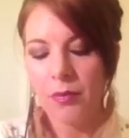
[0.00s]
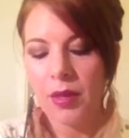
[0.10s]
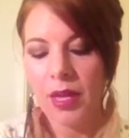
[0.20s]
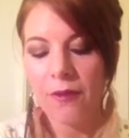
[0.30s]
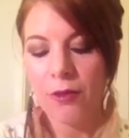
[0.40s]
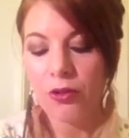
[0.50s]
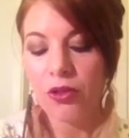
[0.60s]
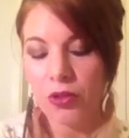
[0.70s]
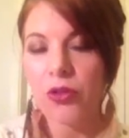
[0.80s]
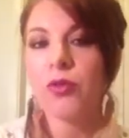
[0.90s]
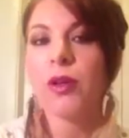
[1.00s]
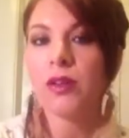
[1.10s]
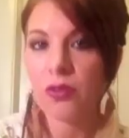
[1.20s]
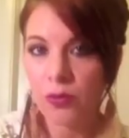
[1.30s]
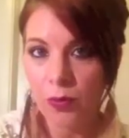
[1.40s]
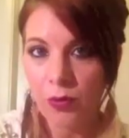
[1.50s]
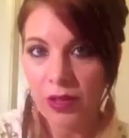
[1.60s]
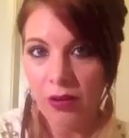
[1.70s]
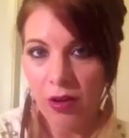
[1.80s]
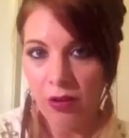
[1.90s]
If you do use one
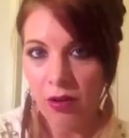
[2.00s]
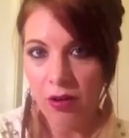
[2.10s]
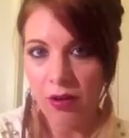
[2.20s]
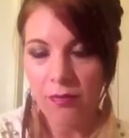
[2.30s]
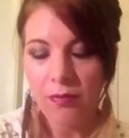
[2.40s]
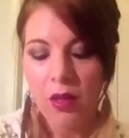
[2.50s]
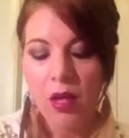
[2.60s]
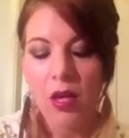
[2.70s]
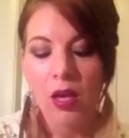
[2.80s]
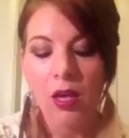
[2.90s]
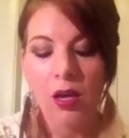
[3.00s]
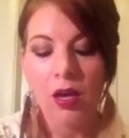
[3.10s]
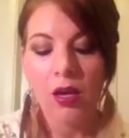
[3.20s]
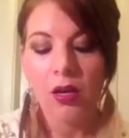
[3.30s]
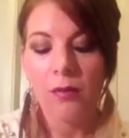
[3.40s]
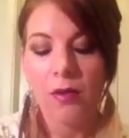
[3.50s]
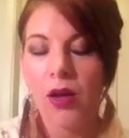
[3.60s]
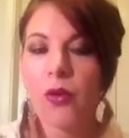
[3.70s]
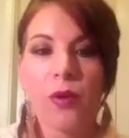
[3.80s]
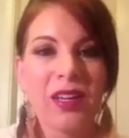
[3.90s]
without alcohol.
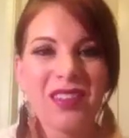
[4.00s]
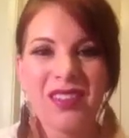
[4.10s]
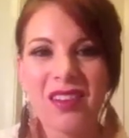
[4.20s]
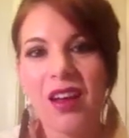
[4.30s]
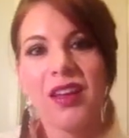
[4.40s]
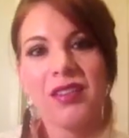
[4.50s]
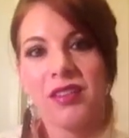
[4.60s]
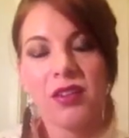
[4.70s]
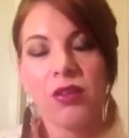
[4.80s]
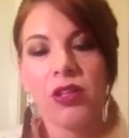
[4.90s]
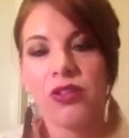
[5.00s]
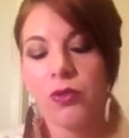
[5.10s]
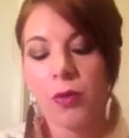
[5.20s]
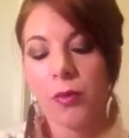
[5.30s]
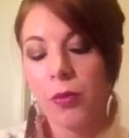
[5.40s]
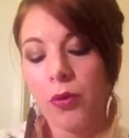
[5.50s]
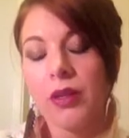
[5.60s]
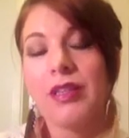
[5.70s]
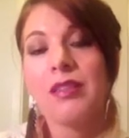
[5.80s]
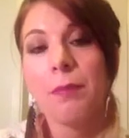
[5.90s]
Otherwise, it's not necessarily super
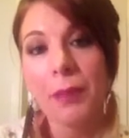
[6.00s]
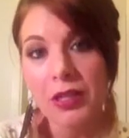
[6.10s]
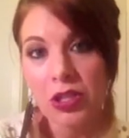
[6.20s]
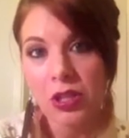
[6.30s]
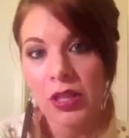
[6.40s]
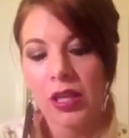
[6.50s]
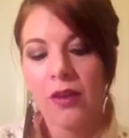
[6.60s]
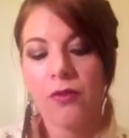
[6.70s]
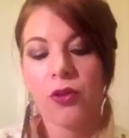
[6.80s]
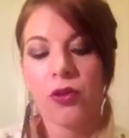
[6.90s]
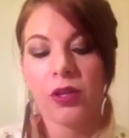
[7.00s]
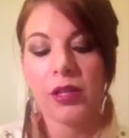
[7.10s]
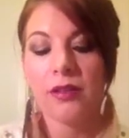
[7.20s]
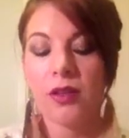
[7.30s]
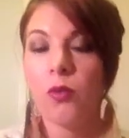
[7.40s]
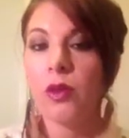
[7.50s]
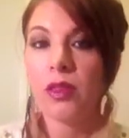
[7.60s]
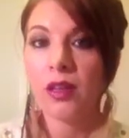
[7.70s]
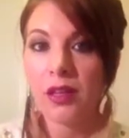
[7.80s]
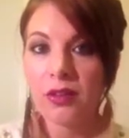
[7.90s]
important, especially if you're cleansing with
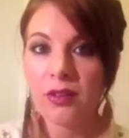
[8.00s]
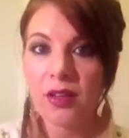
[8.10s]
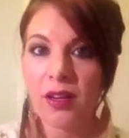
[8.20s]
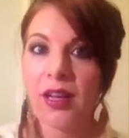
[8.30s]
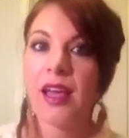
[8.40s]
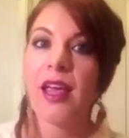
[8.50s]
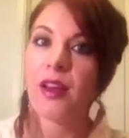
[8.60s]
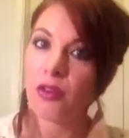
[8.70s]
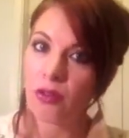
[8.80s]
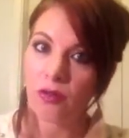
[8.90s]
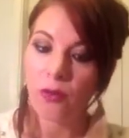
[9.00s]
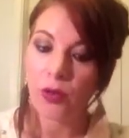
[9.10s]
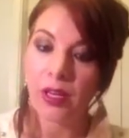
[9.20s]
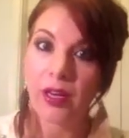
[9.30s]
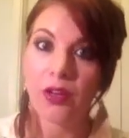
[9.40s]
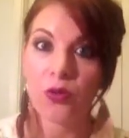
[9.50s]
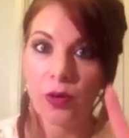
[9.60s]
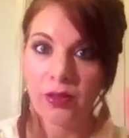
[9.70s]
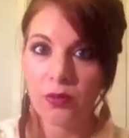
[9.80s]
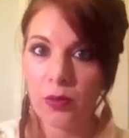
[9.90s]
the Clarisonic and you're exfoliating
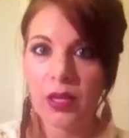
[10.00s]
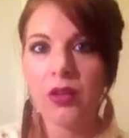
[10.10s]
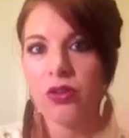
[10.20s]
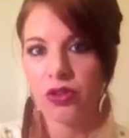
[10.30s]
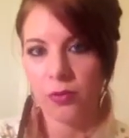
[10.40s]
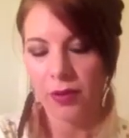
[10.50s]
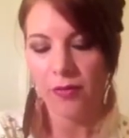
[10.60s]
twice a week, you should be